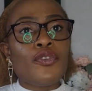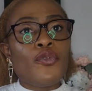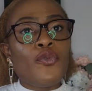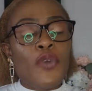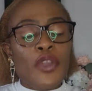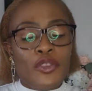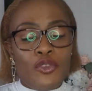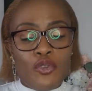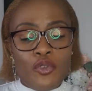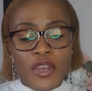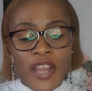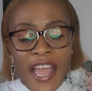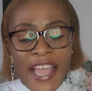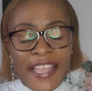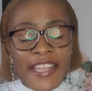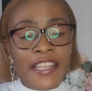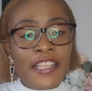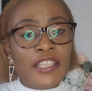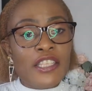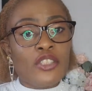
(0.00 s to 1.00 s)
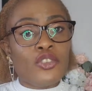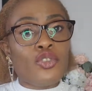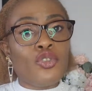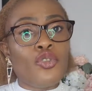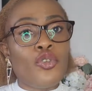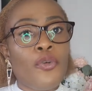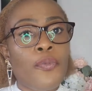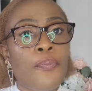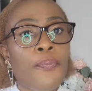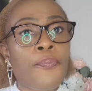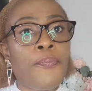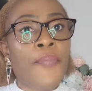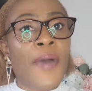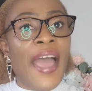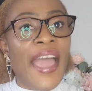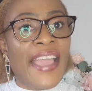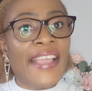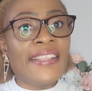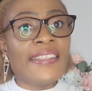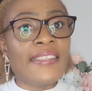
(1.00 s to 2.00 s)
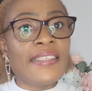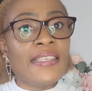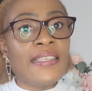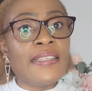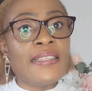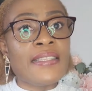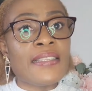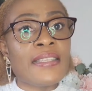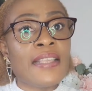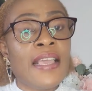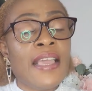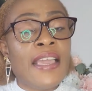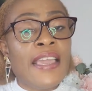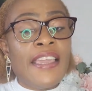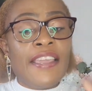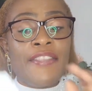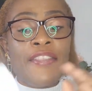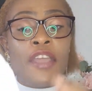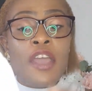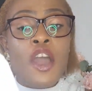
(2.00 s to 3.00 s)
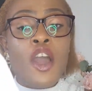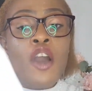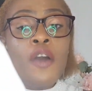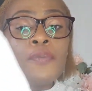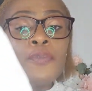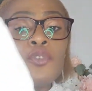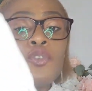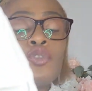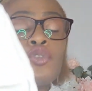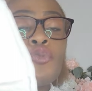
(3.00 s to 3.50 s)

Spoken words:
when you line it into your panties, it helps you